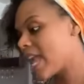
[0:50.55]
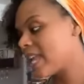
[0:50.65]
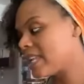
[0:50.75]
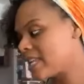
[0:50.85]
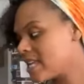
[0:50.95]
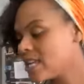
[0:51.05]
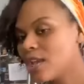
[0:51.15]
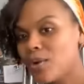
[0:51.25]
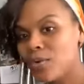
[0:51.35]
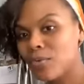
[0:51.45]
And he
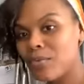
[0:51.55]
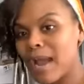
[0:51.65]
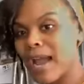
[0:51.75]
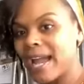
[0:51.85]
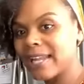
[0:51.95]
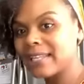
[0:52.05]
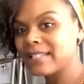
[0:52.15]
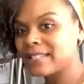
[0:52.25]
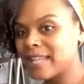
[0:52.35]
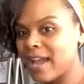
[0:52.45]

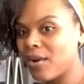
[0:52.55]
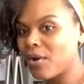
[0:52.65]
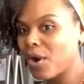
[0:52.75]
writes out